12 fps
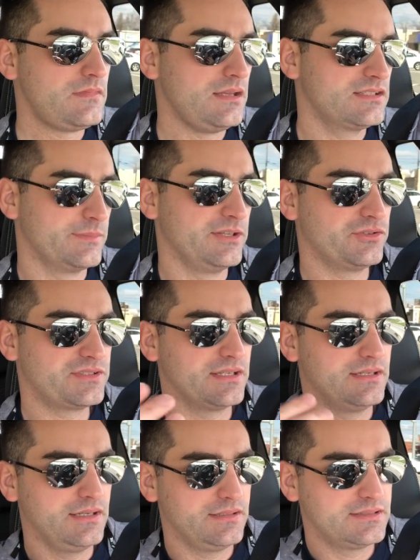as I'm
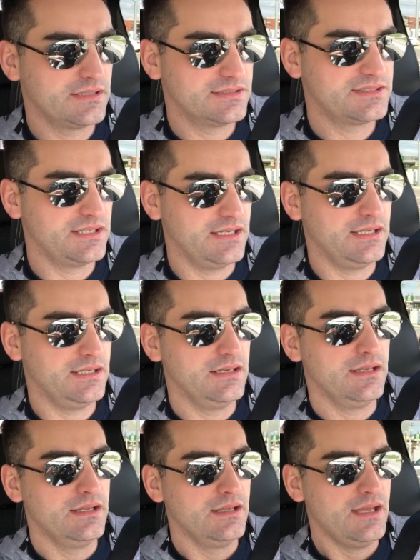interested to, to, see
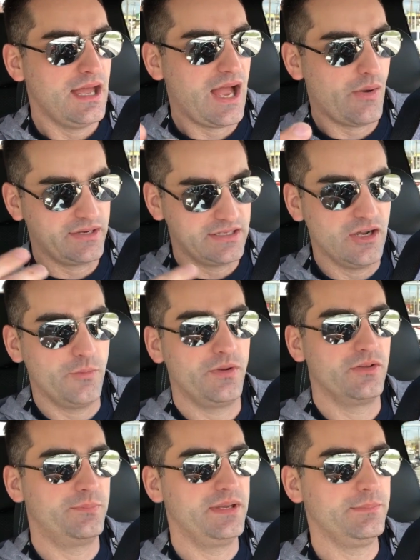how I can help
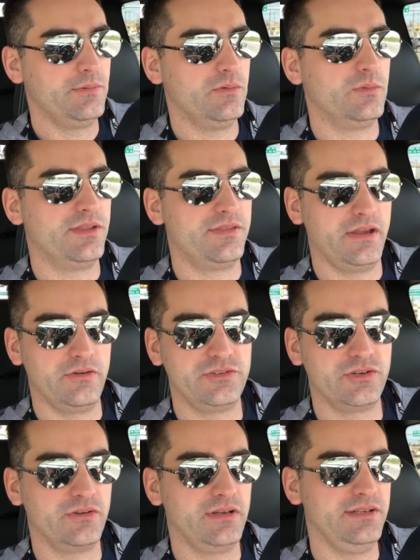other people with their
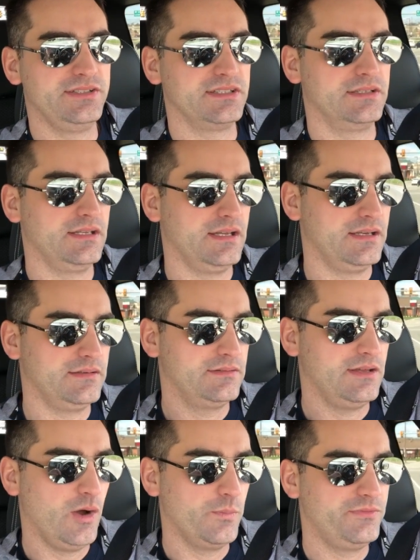journeys and,
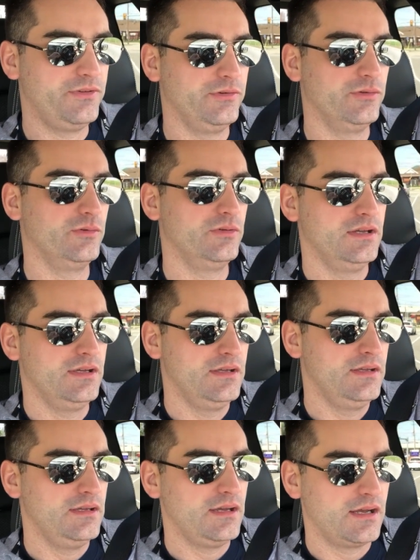and help to
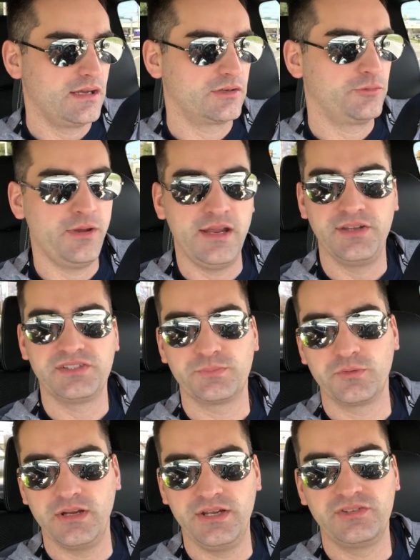uh, create
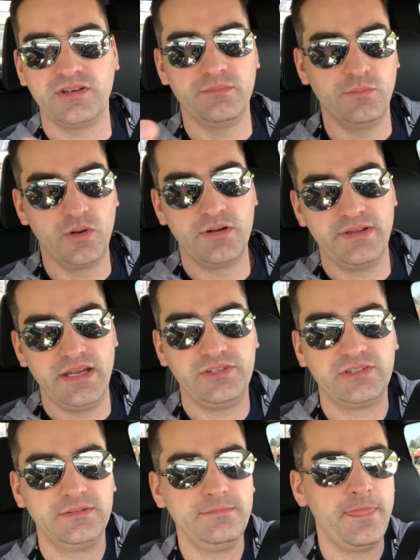inspiration and
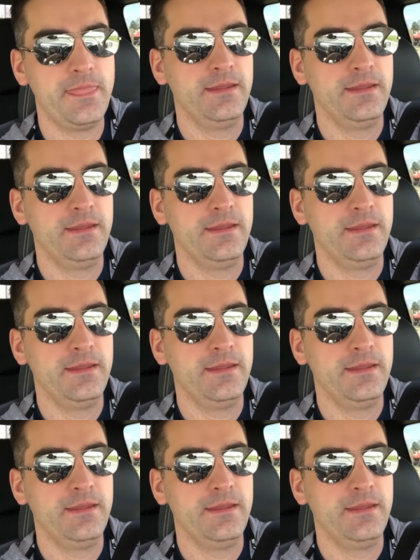motivation